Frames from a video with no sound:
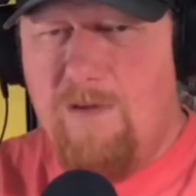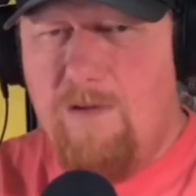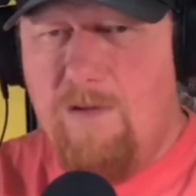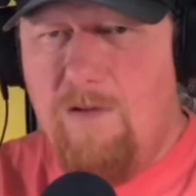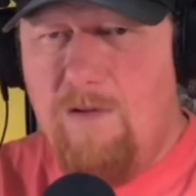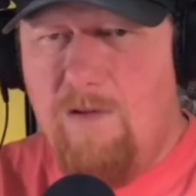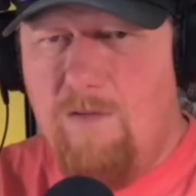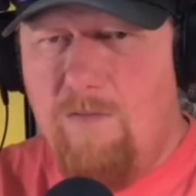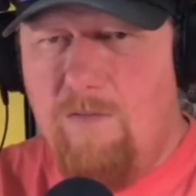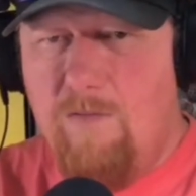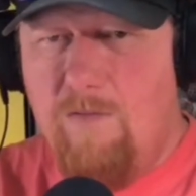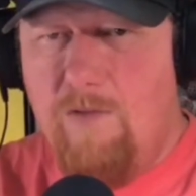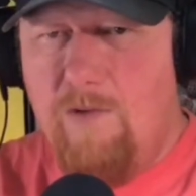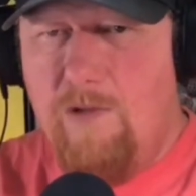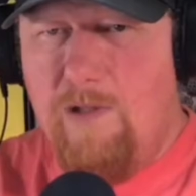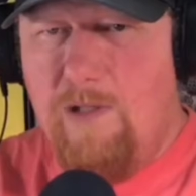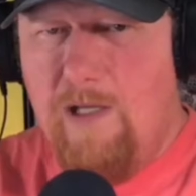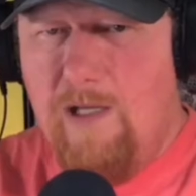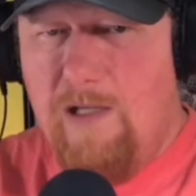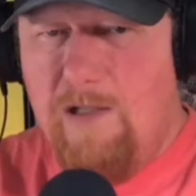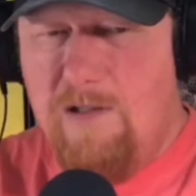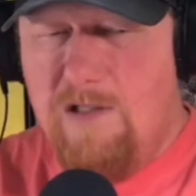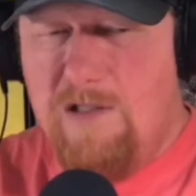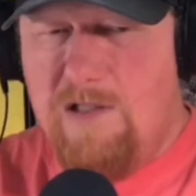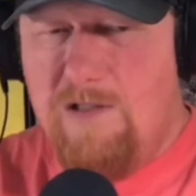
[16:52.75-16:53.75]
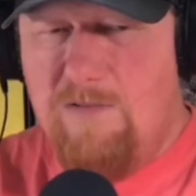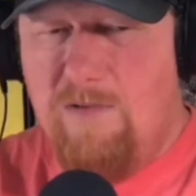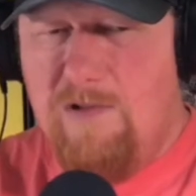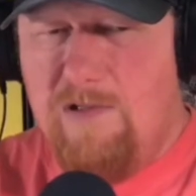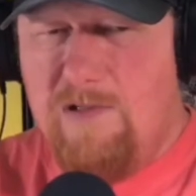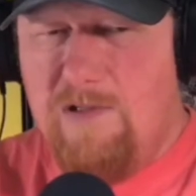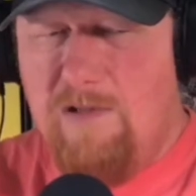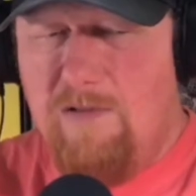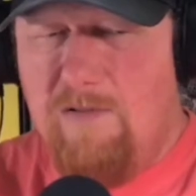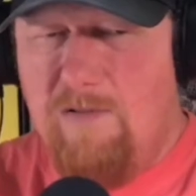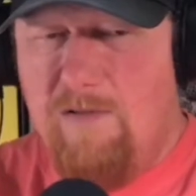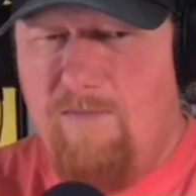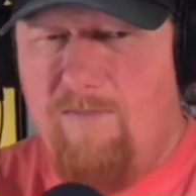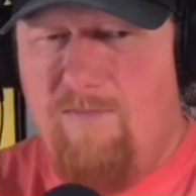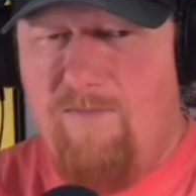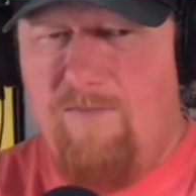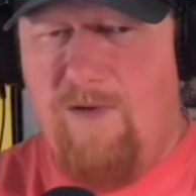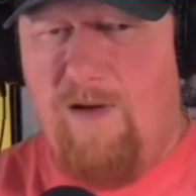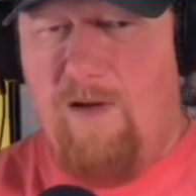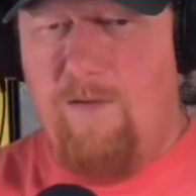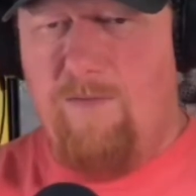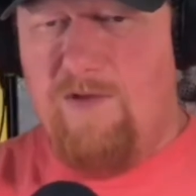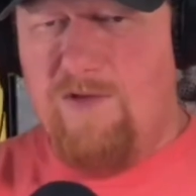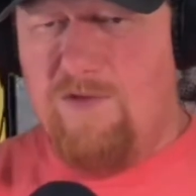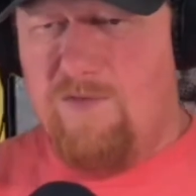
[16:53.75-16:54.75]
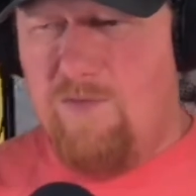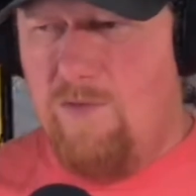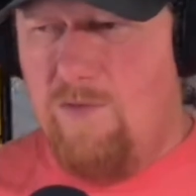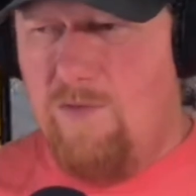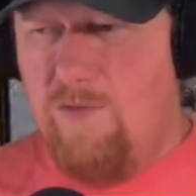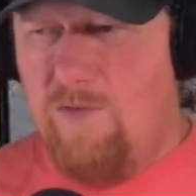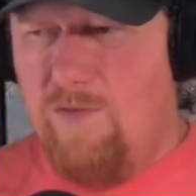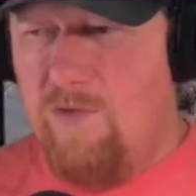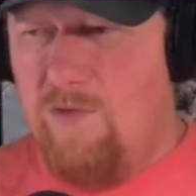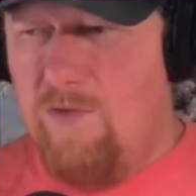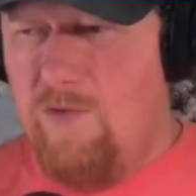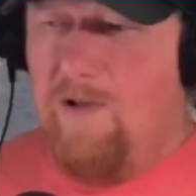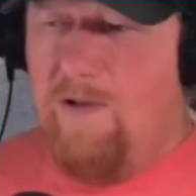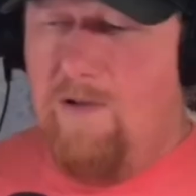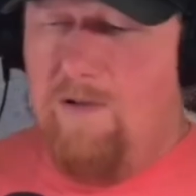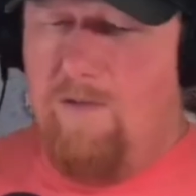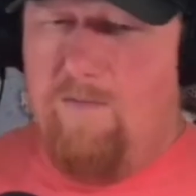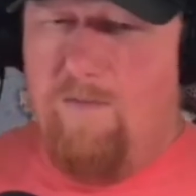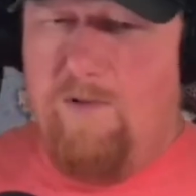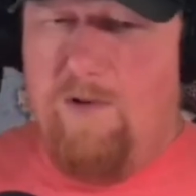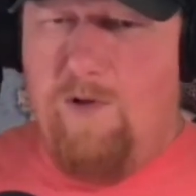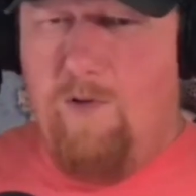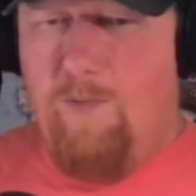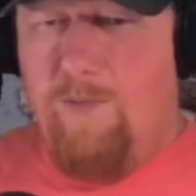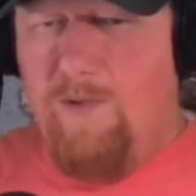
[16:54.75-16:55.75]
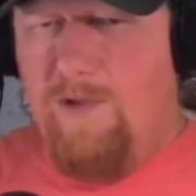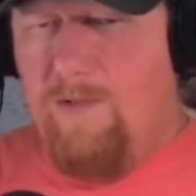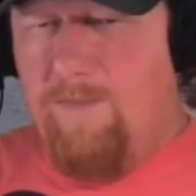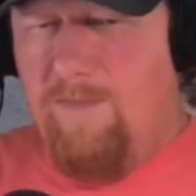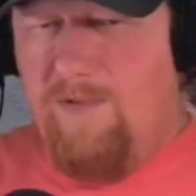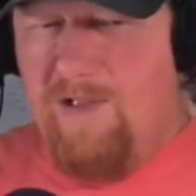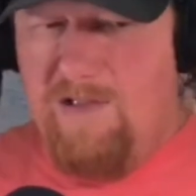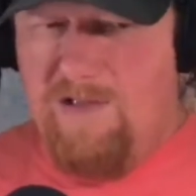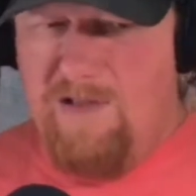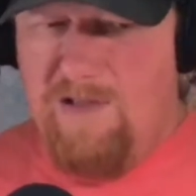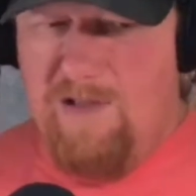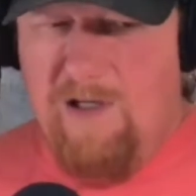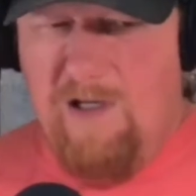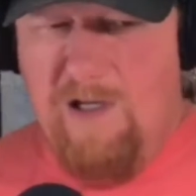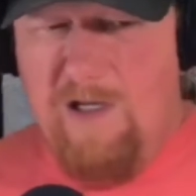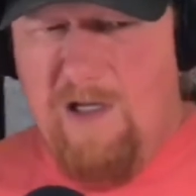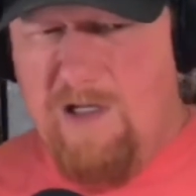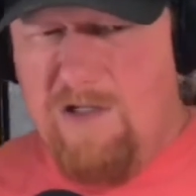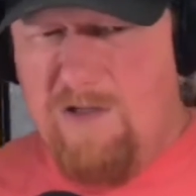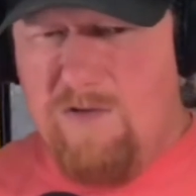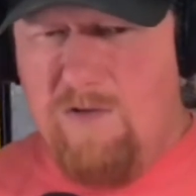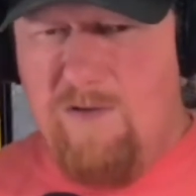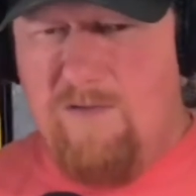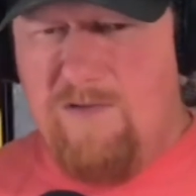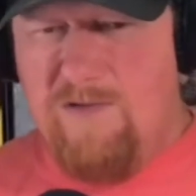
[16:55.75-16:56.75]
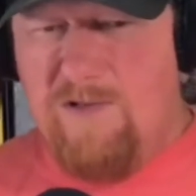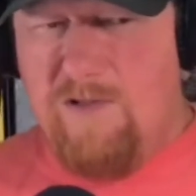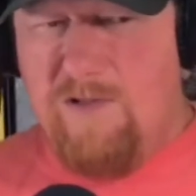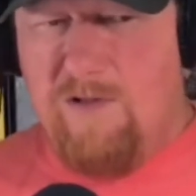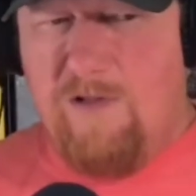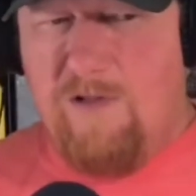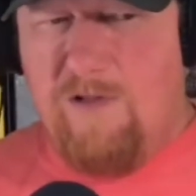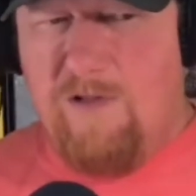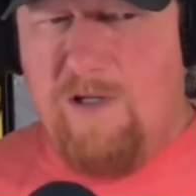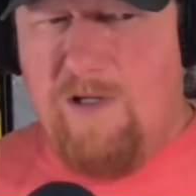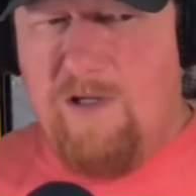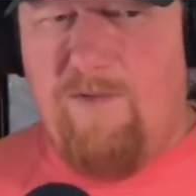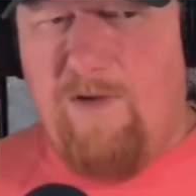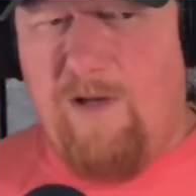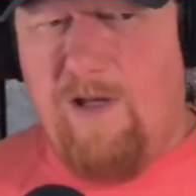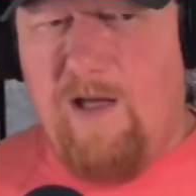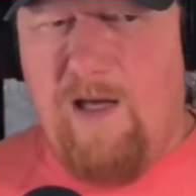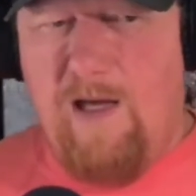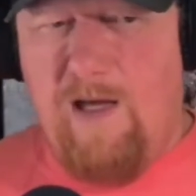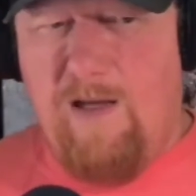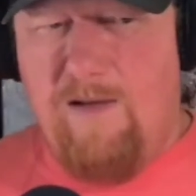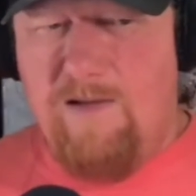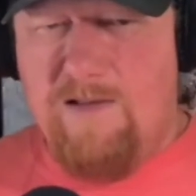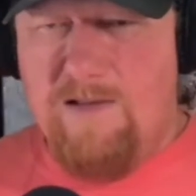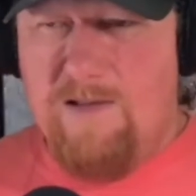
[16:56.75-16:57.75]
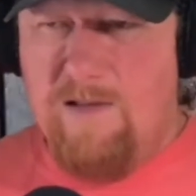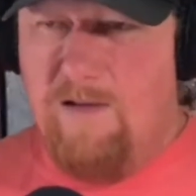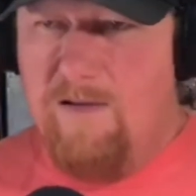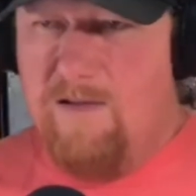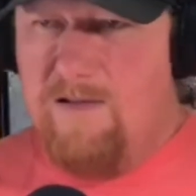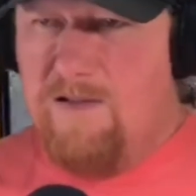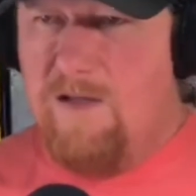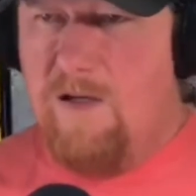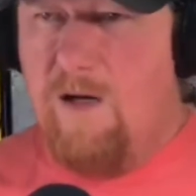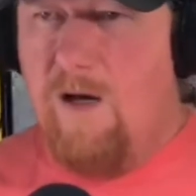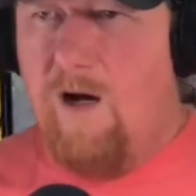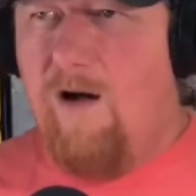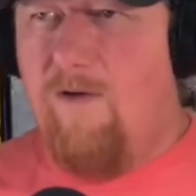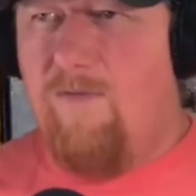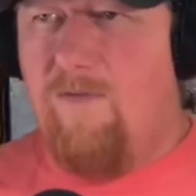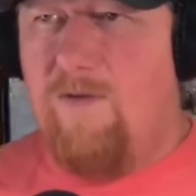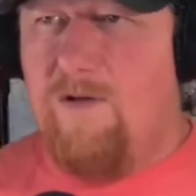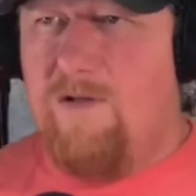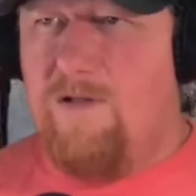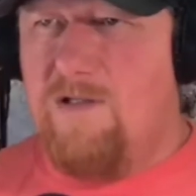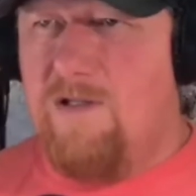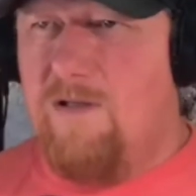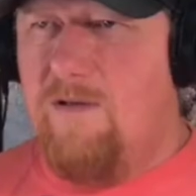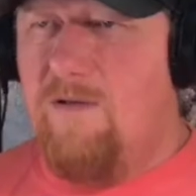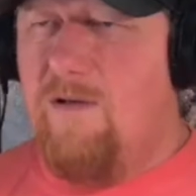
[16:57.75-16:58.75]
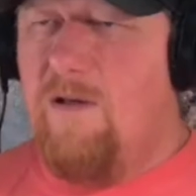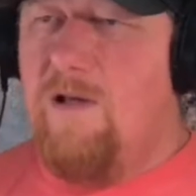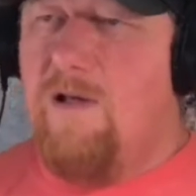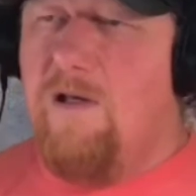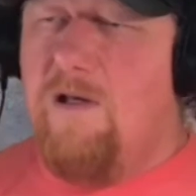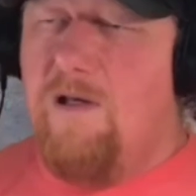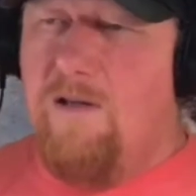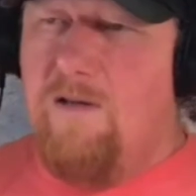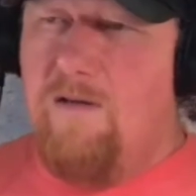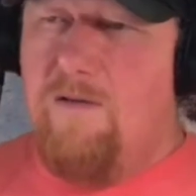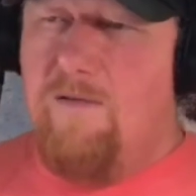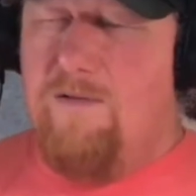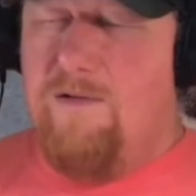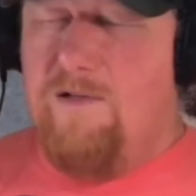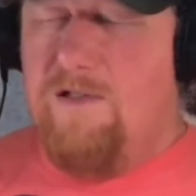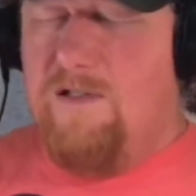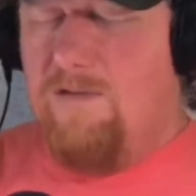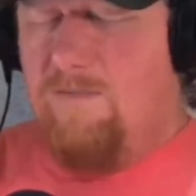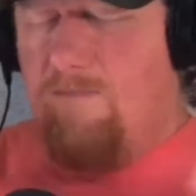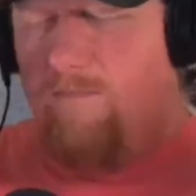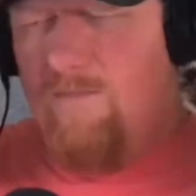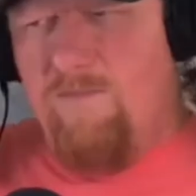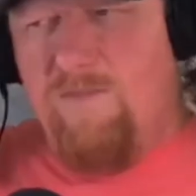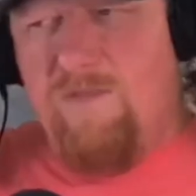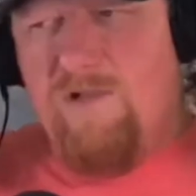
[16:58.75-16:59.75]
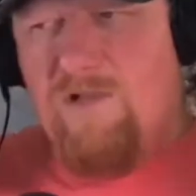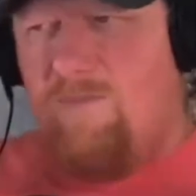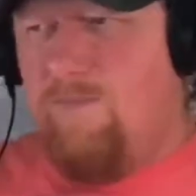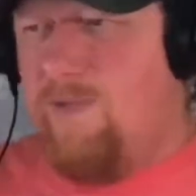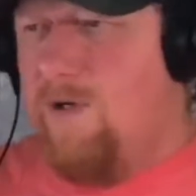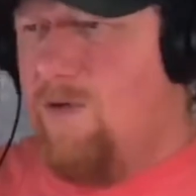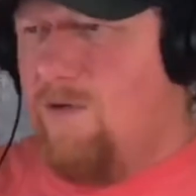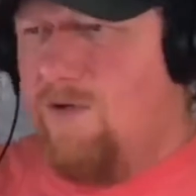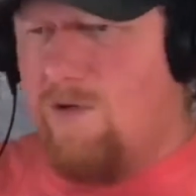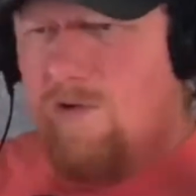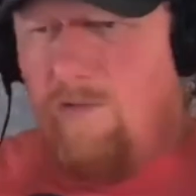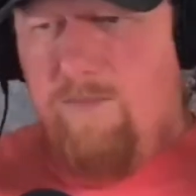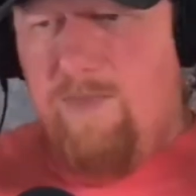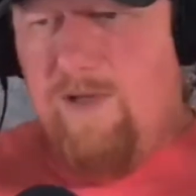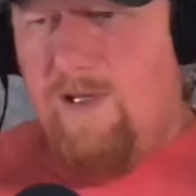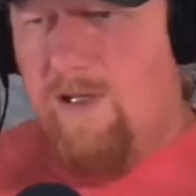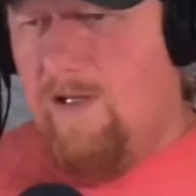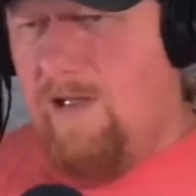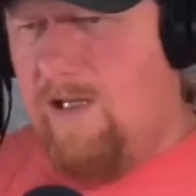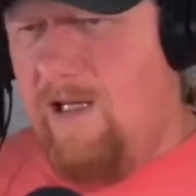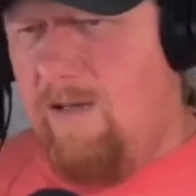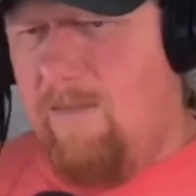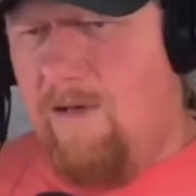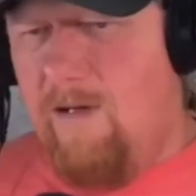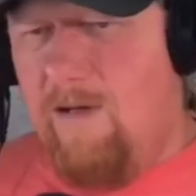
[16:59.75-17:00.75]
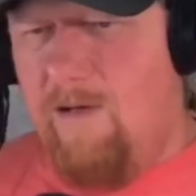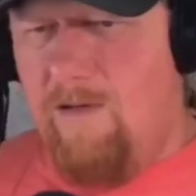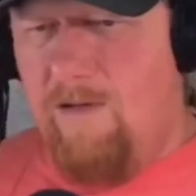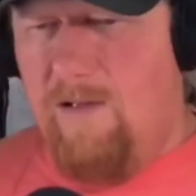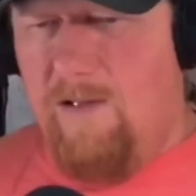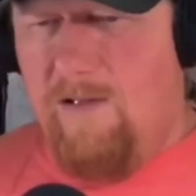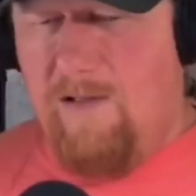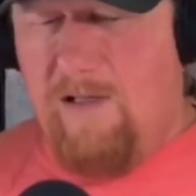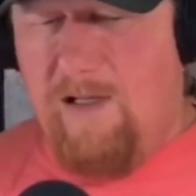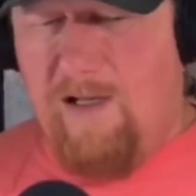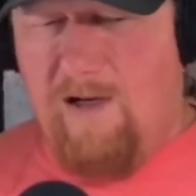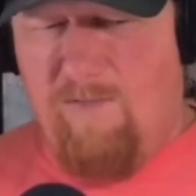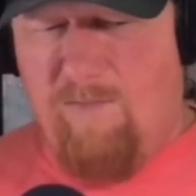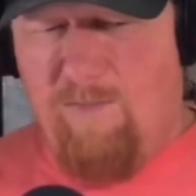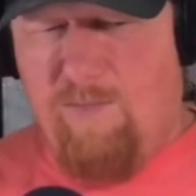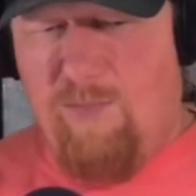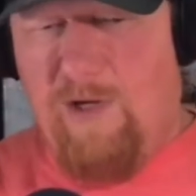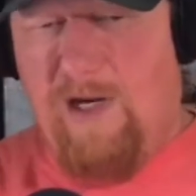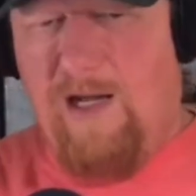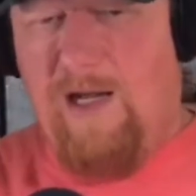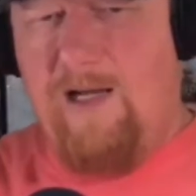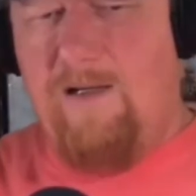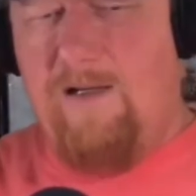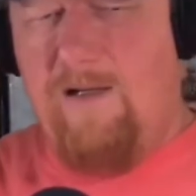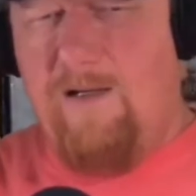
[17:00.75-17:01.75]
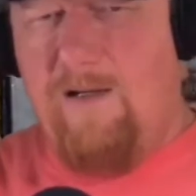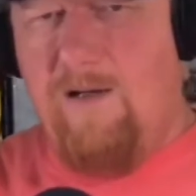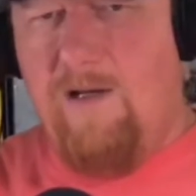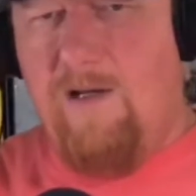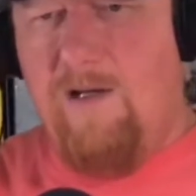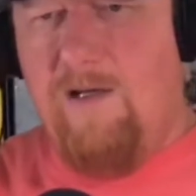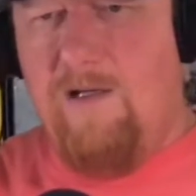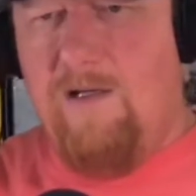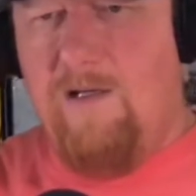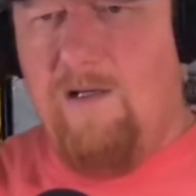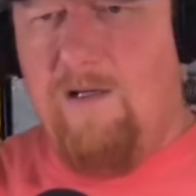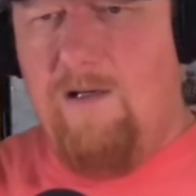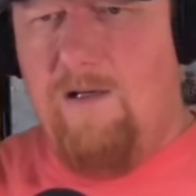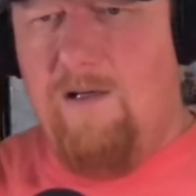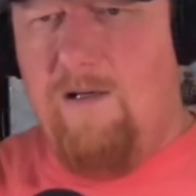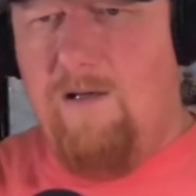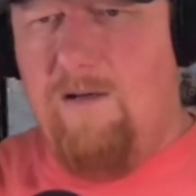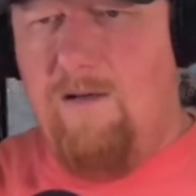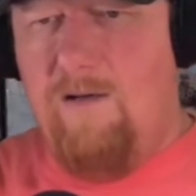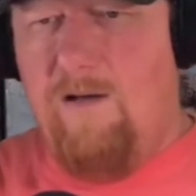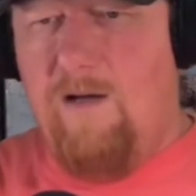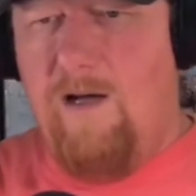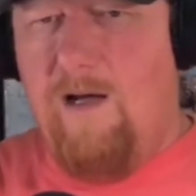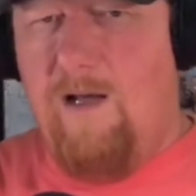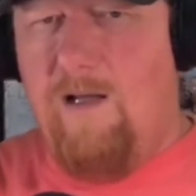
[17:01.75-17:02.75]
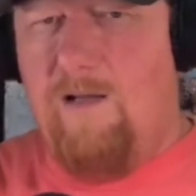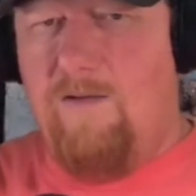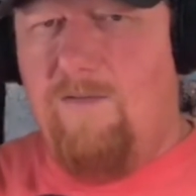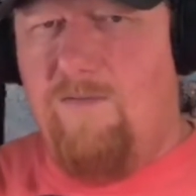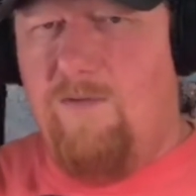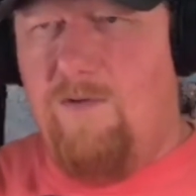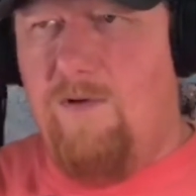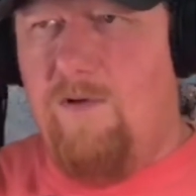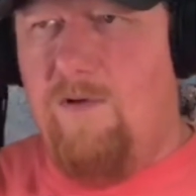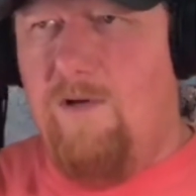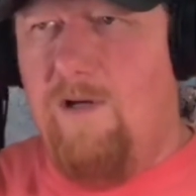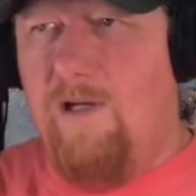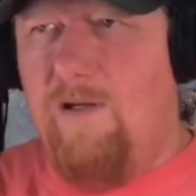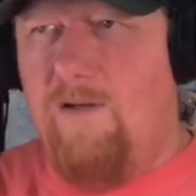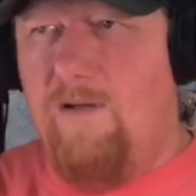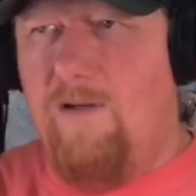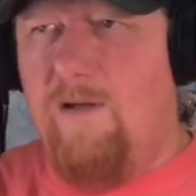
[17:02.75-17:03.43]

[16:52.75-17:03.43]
we had just recently found this room, and then we opened up these sort of sarcophagi, these coffins, and this spiritual being came out and then kind of branded Oliver and